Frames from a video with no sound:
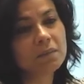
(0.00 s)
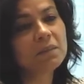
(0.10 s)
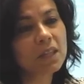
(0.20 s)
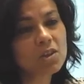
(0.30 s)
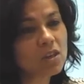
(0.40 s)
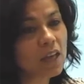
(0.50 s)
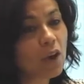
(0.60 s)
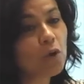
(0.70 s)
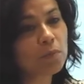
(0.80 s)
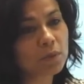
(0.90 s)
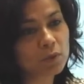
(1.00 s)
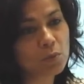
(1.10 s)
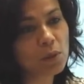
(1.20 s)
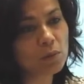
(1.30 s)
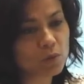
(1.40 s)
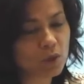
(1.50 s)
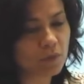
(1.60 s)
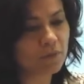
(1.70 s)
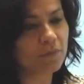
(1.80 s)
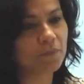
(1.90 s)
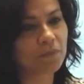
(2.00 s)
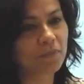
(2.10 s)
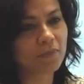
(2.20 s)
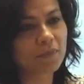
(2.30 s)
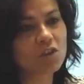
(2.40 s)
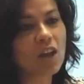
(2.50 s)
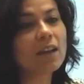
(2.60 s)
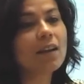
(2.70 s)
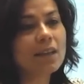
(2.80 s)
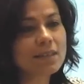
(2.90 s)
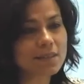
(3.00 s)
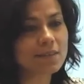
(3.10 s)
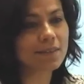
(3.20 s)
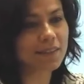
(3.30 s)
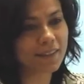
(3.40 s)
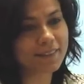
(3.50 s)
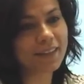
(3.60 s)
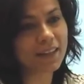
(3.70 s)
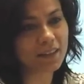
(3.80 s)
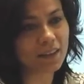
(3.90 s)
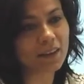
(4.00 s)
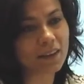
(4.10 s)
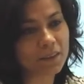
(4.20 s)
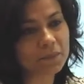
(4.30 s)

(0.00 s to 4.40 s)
Essentially, I hope to be able to sort of channelize that thinking.